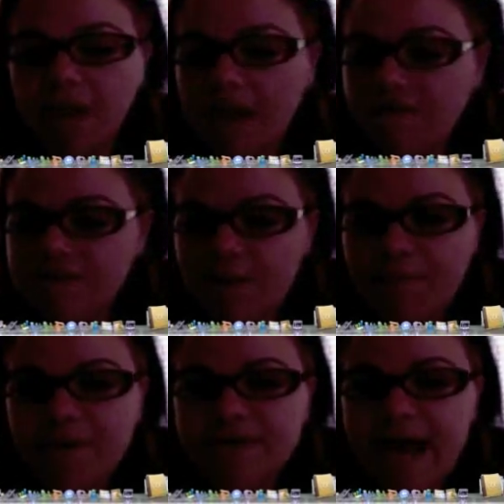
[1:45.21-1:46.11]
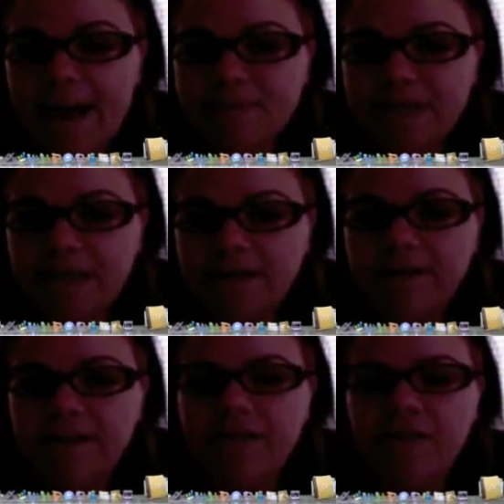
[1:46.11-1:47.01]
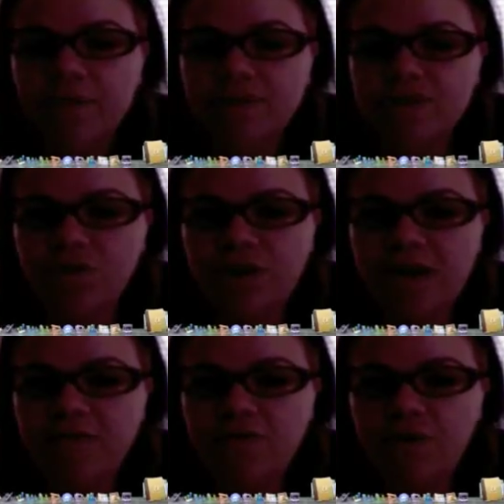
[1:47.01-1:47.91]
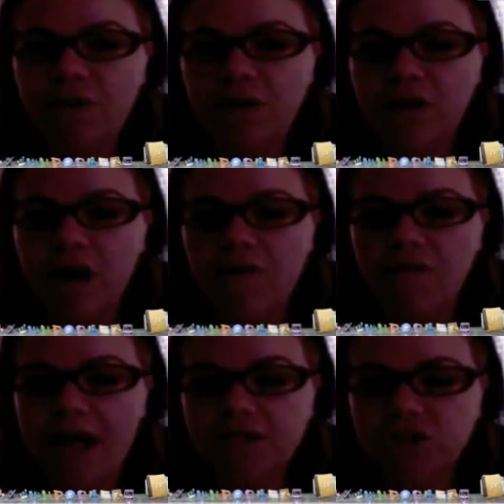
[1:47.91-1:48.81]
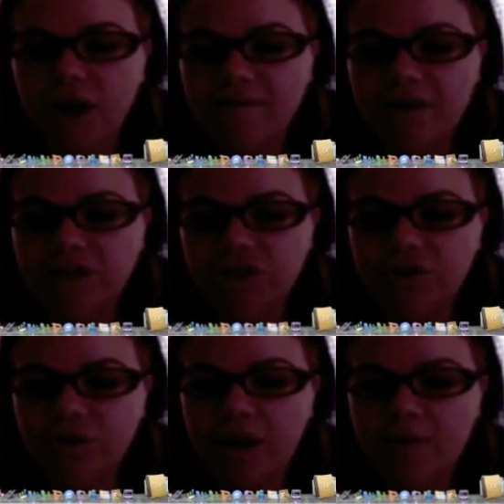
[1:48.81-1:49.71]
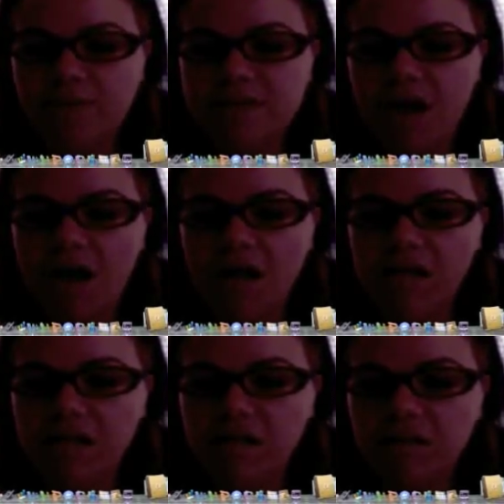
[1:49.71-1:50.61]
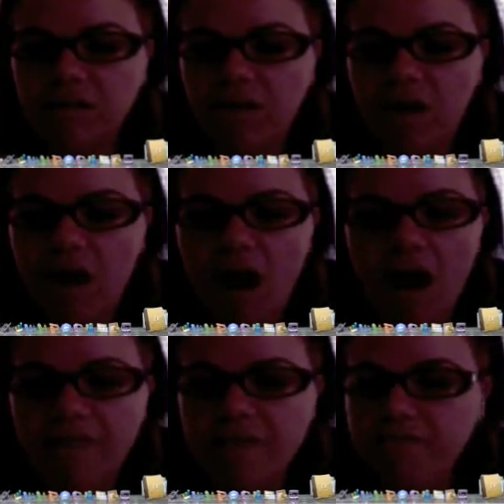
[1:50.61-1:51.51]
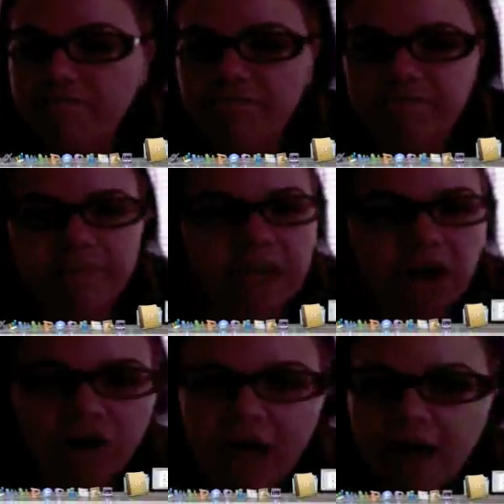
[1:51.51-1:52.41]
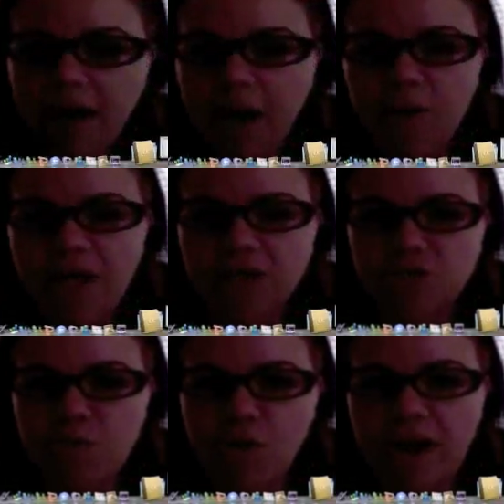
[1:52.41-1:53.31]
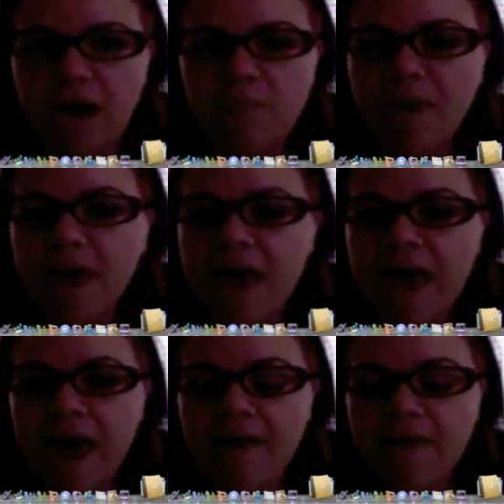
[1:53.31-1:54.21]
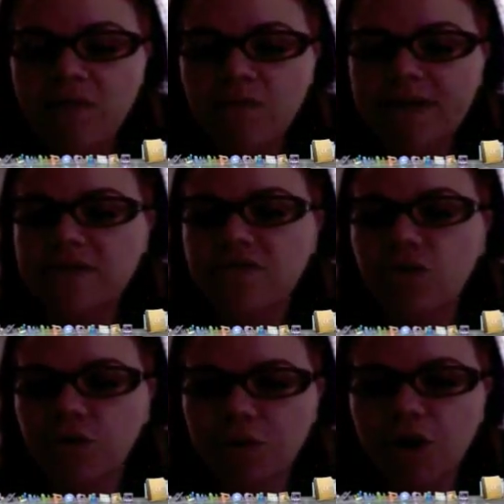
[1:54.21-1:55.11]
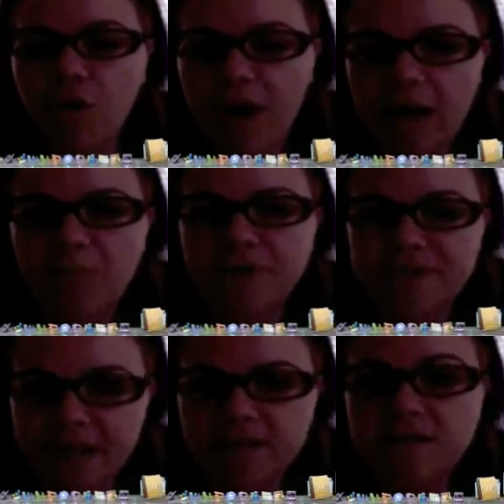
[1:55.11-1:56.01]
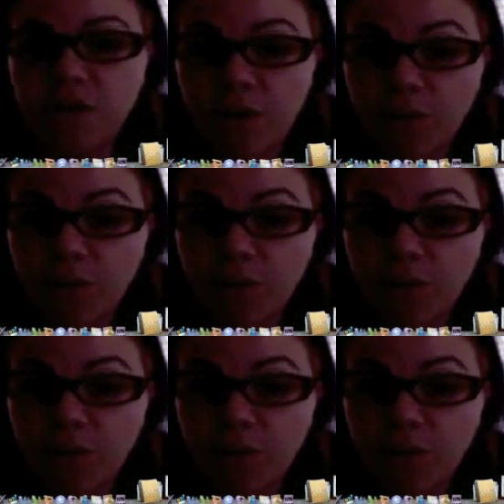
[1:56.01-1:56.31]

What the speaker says: if somebody was absent, there was no need for a flash drive issue. It was all on the internet and we could just pull it up and then the rest of the group could go ahead and present. So it